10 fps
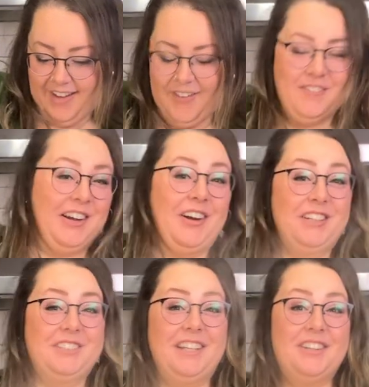Oh my
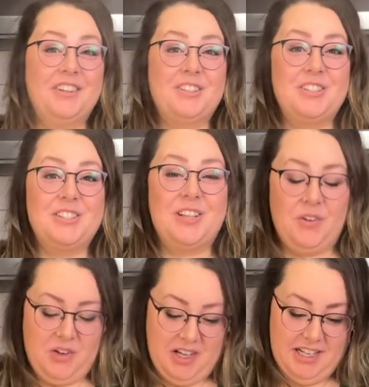gosh, it looks
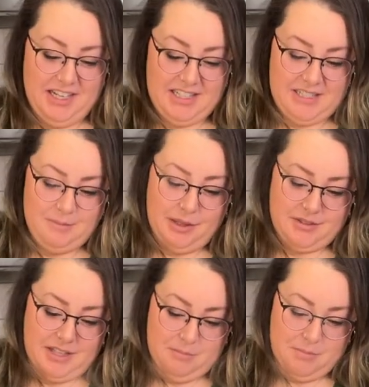so good and it
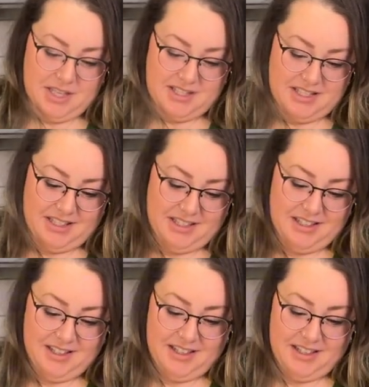smells amazing.